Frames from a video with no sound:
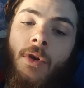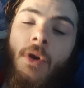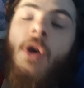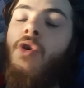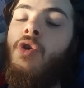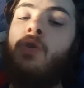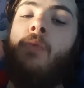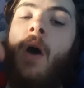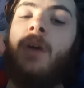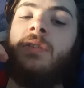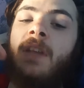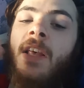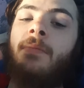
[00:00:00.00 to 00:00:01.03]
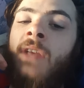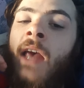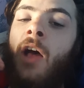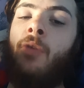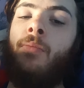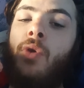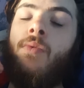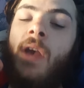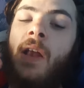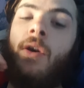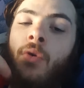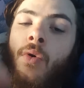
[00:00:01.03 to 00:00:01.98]
You ask them to help you
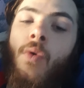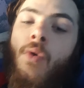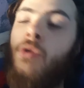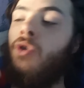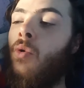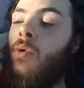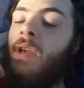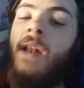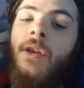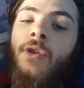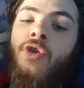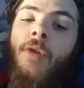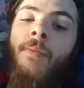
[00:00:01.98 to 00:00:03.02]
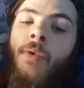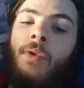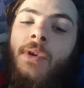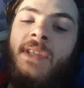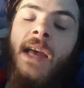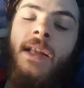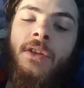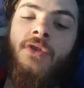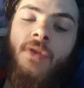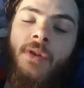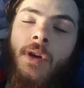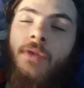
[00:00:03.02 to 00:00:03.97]
get a course or get a job or attend
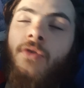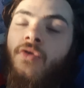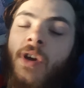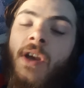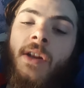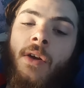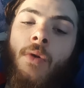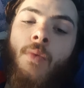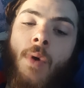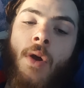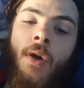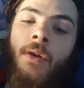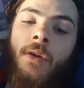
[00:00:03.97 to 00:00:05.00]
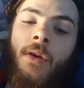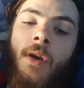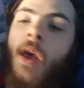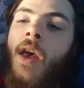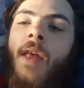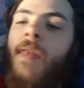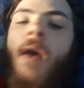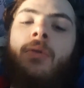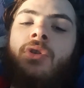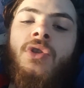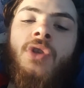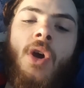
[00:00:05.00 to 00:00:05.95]
a training or work, they'll
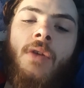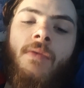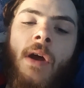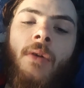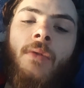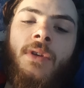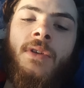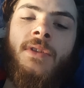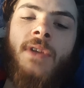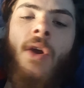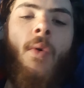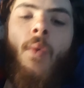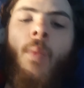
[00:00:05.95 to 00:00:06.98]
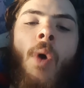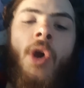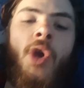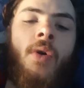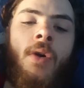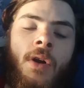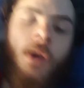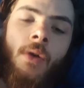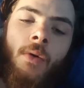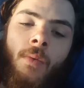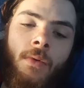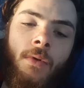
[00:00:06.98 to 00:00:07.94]
just turn around and say what you're going to
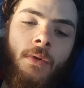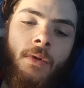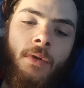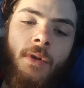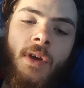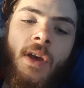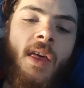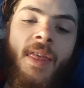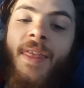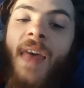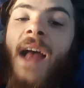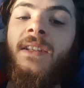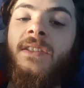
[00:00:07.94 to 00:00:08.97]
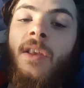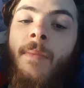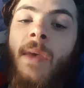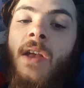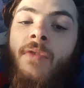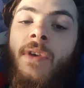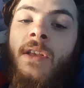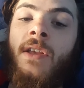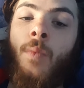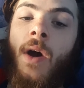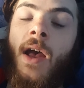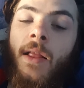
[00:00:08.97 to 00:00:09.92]
do. That's the main
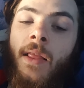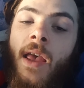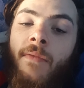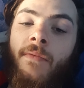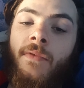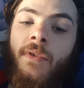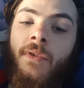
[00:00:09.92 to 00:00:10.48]
reason why I left.